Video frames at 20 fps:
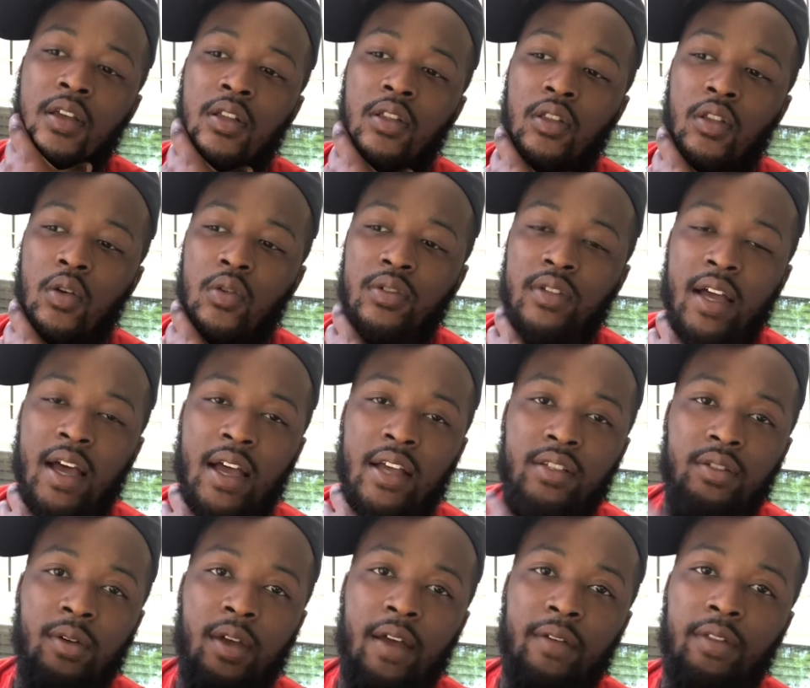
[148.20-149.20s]
those guys
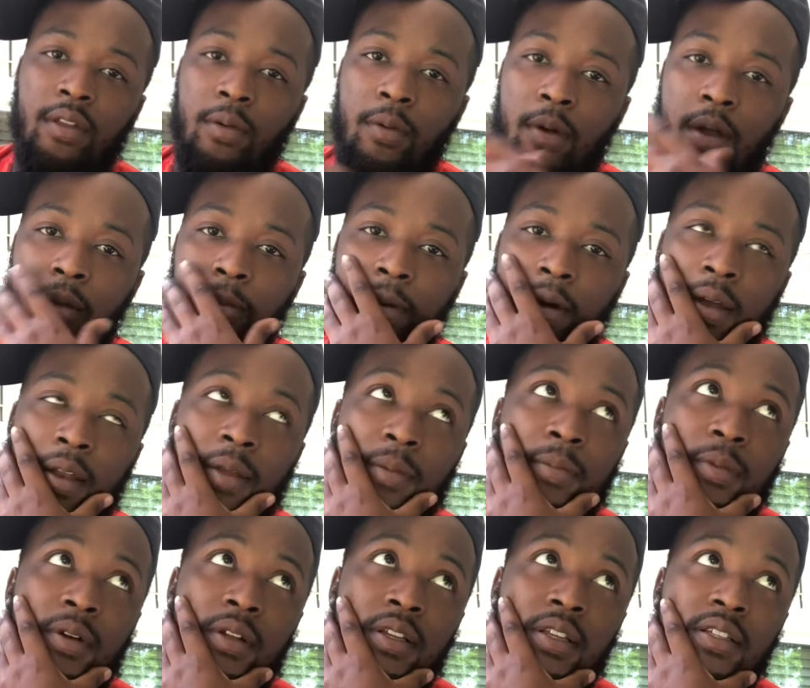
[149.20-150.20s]
don't have to worry about it,
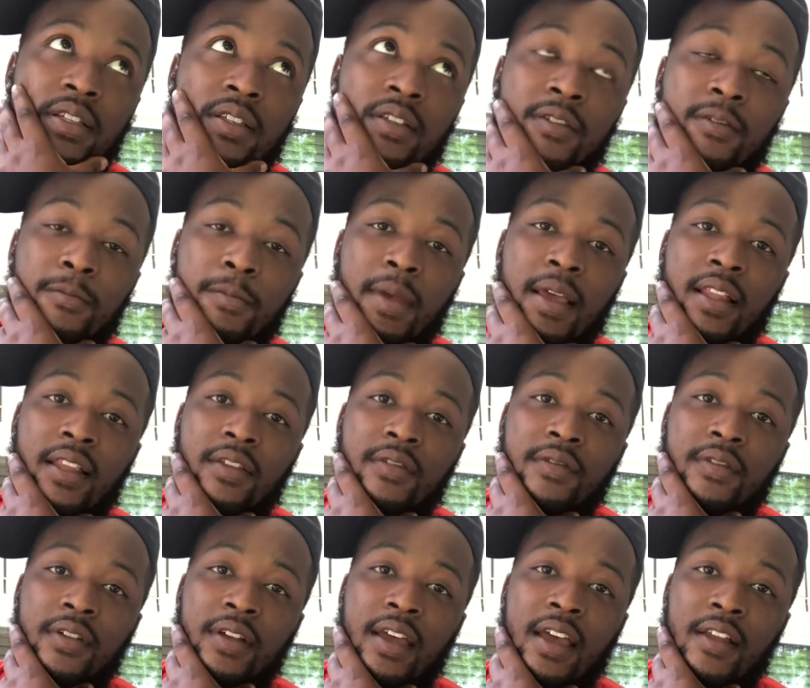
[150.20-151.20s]
but this is mainly
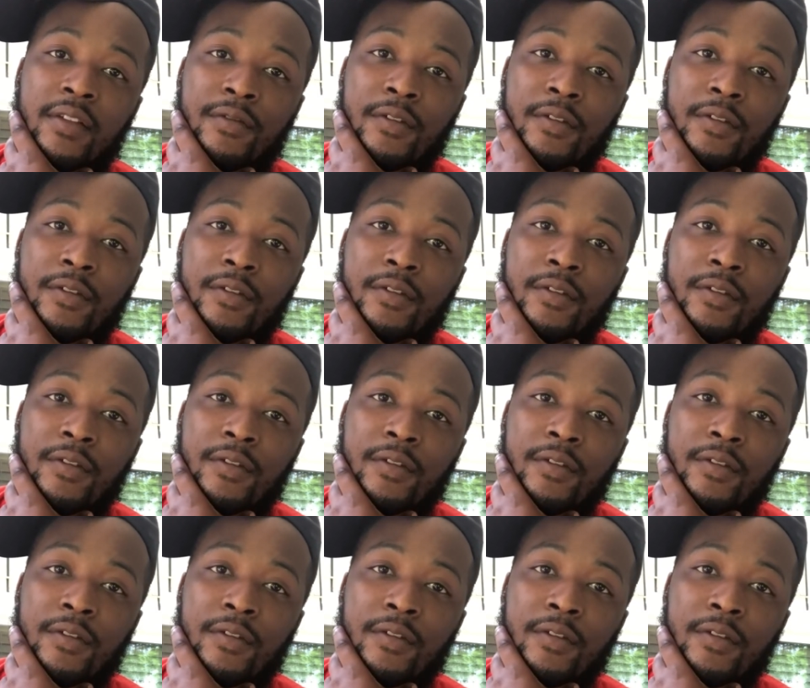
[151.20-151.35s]
for the